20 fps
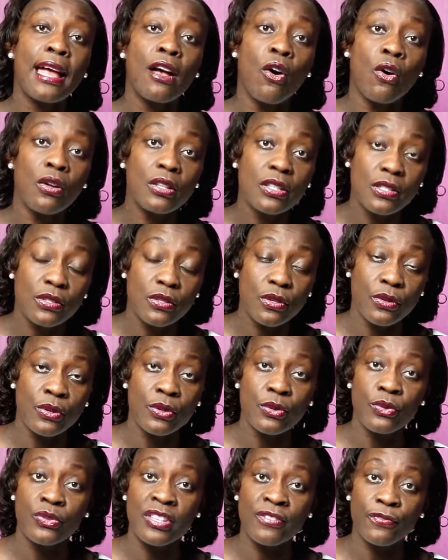
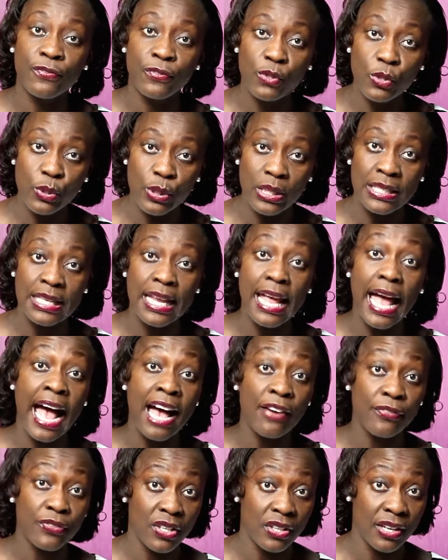Also, the fluid
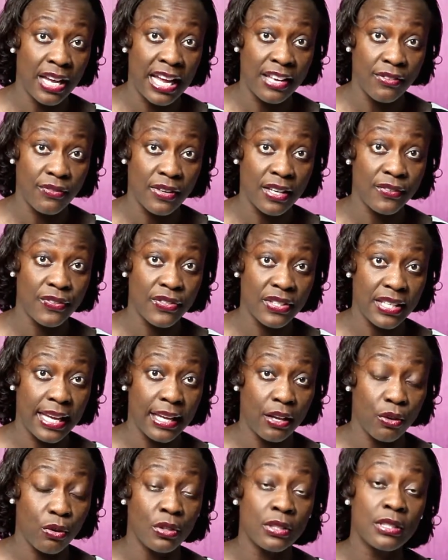after an IVF
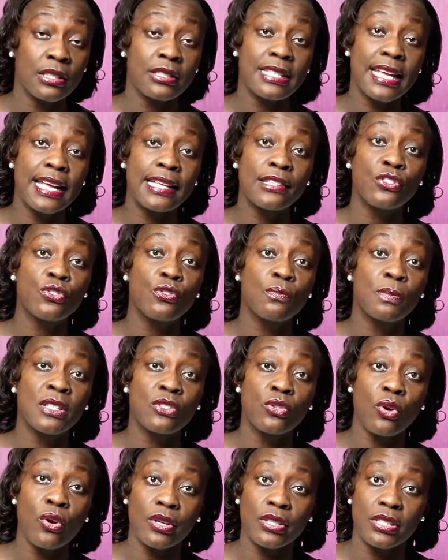cycle tends to be
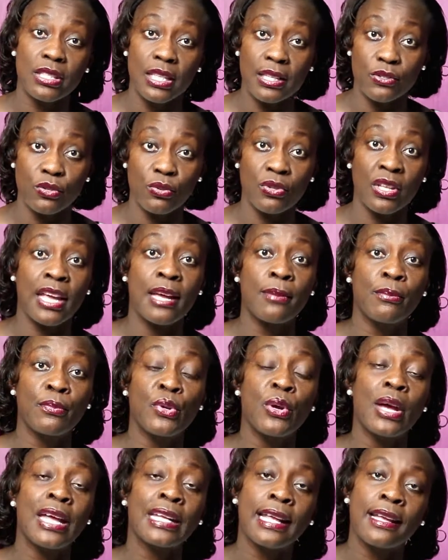toxic to the
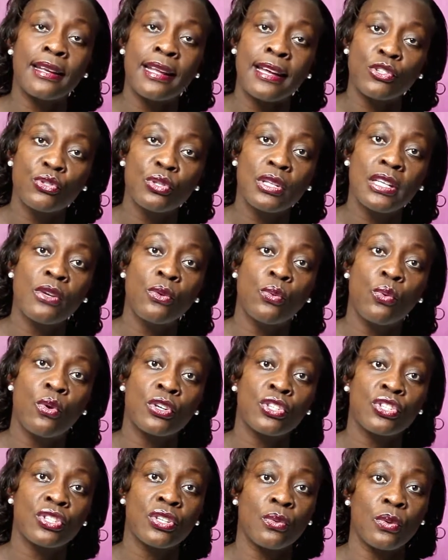embryo and can actually
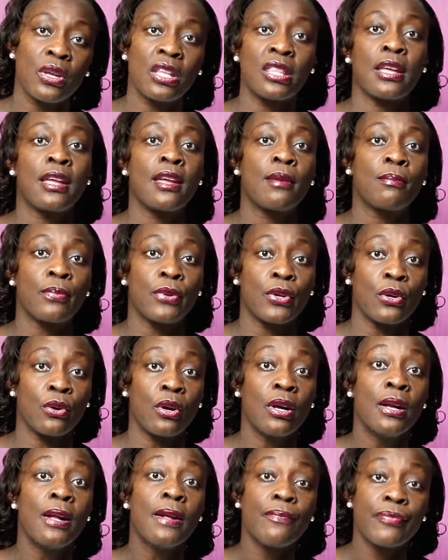wash away the
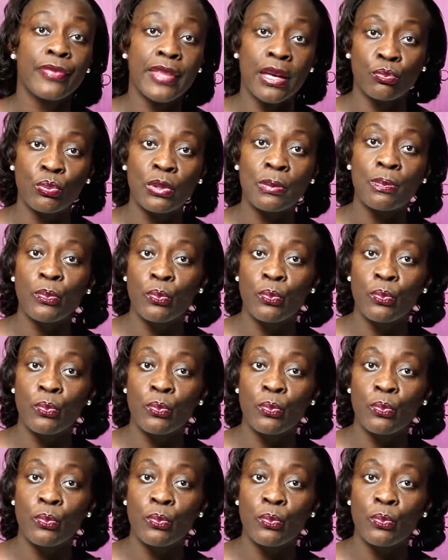embryo that we